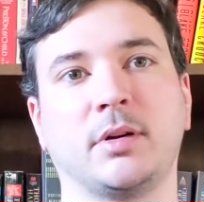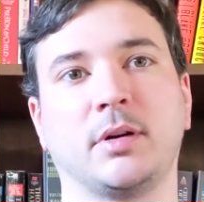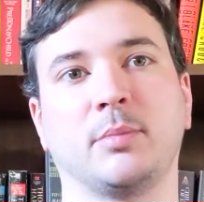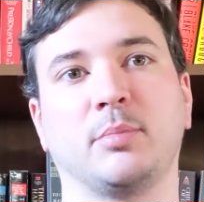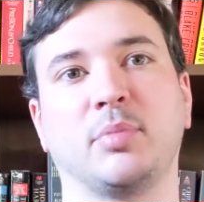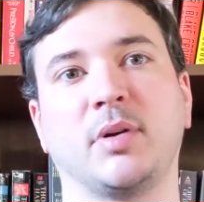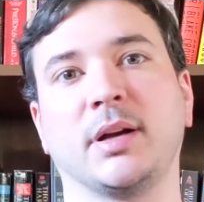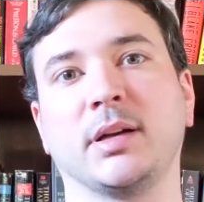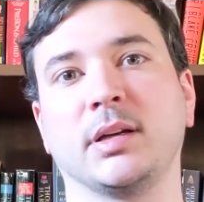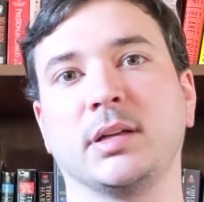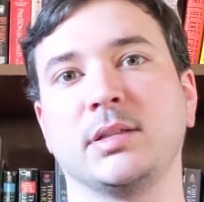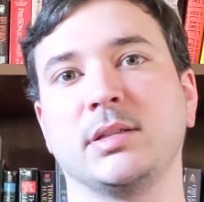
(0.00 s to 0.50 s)

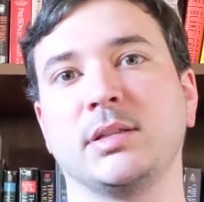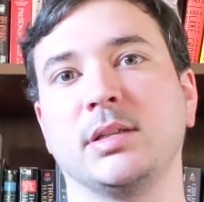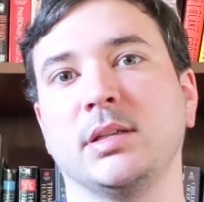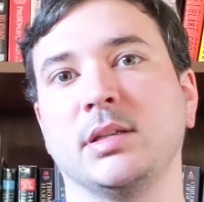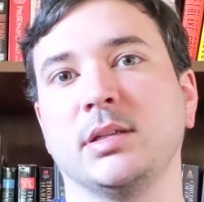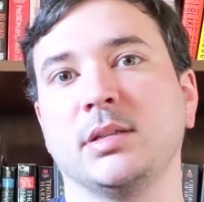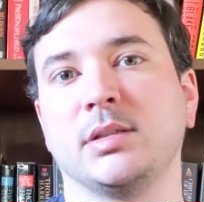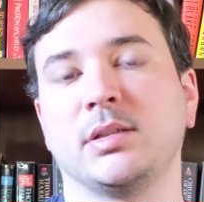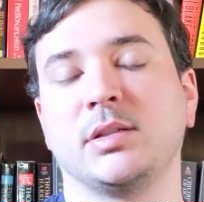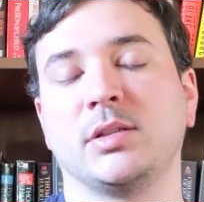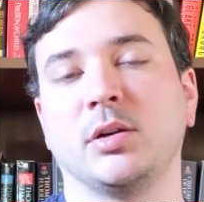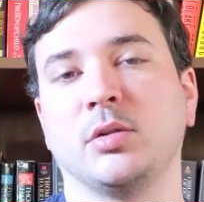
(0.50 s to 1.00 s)
pregnancy
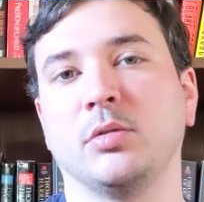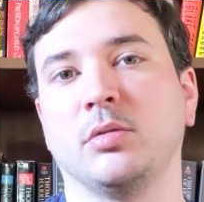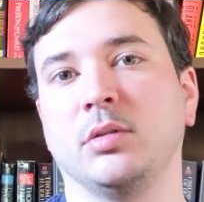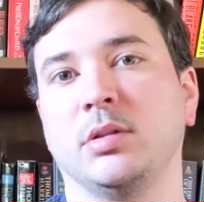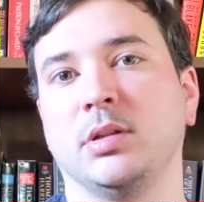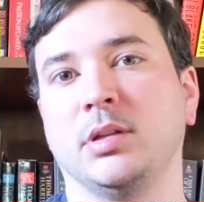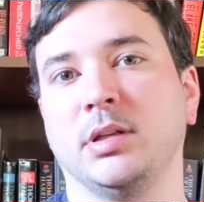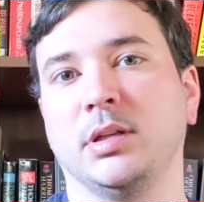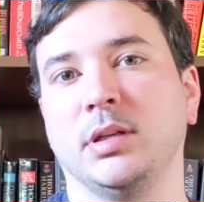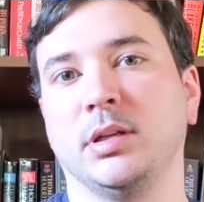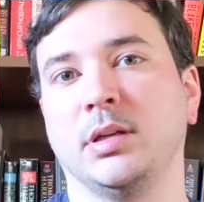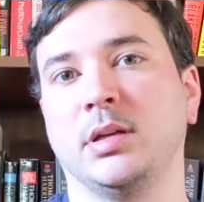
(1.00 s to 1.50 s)
is
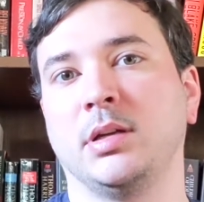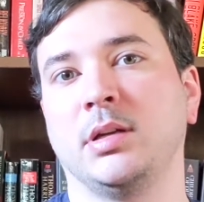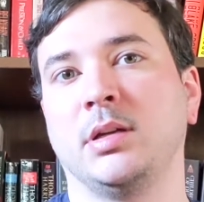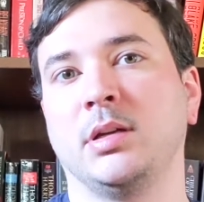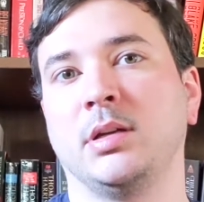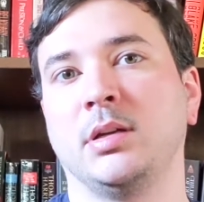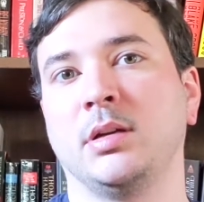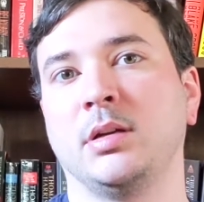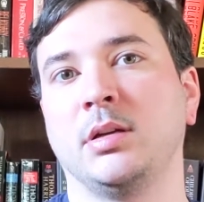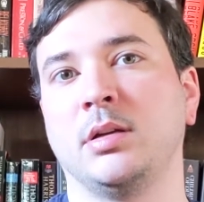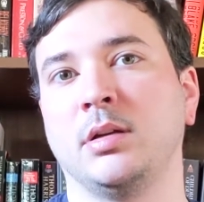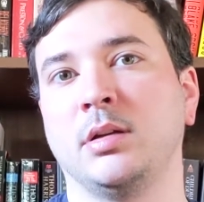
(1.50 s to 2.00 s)
totally
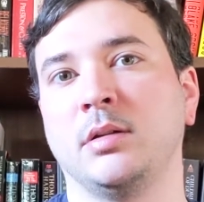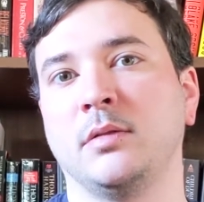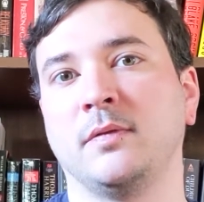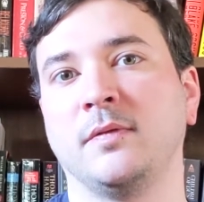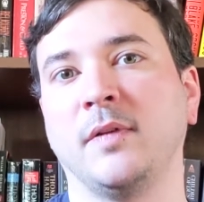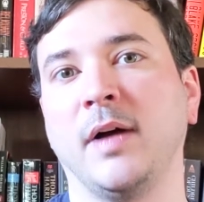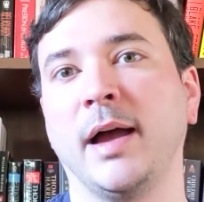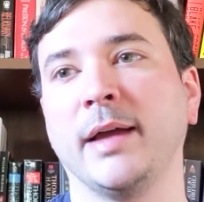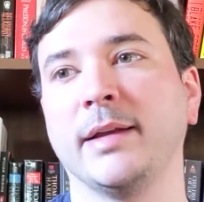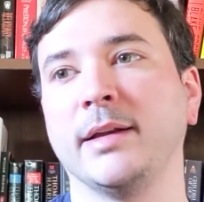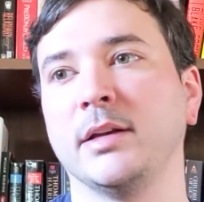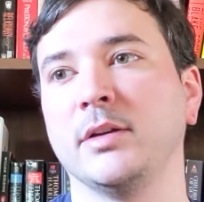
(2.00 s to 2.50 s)

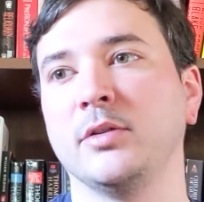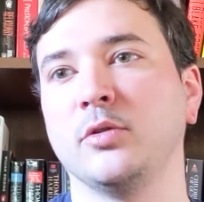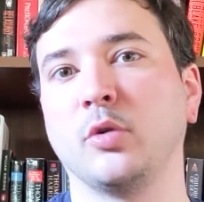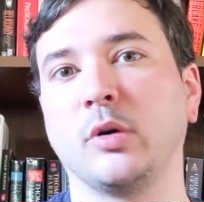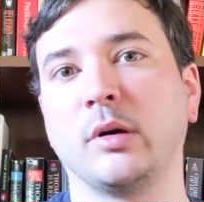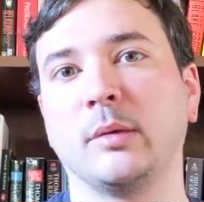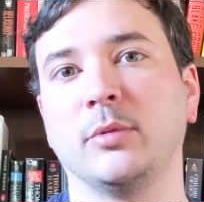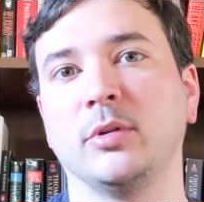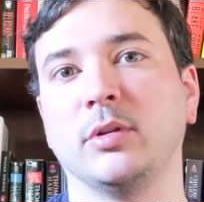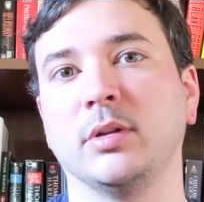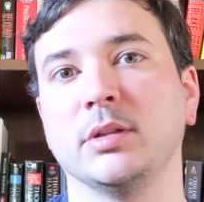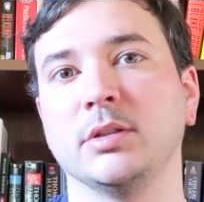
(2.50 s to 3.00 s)
fine and
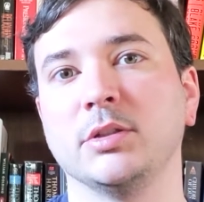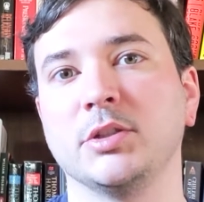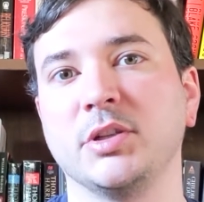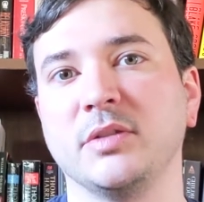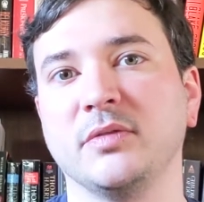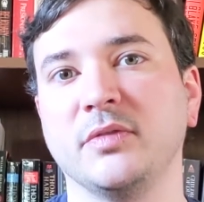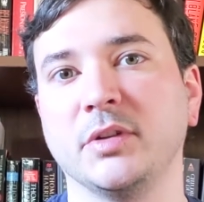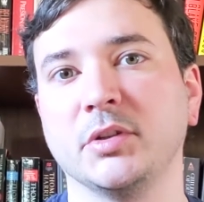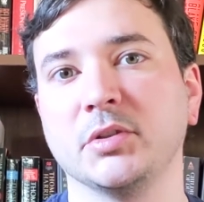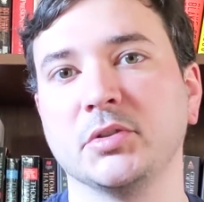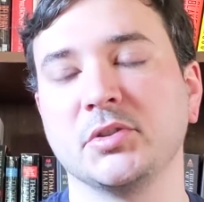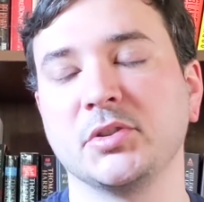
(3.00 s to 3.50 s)
normal, and she
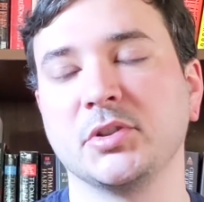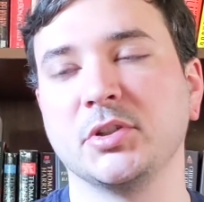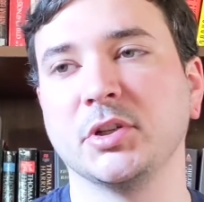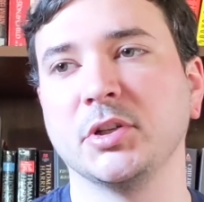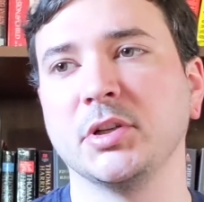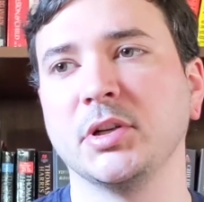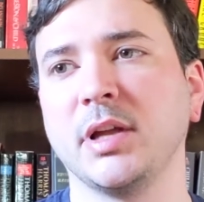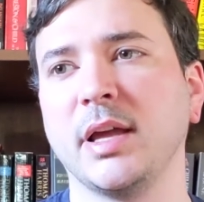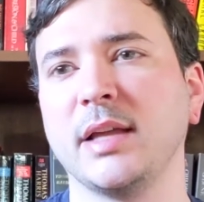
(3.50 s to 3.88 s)
feels good.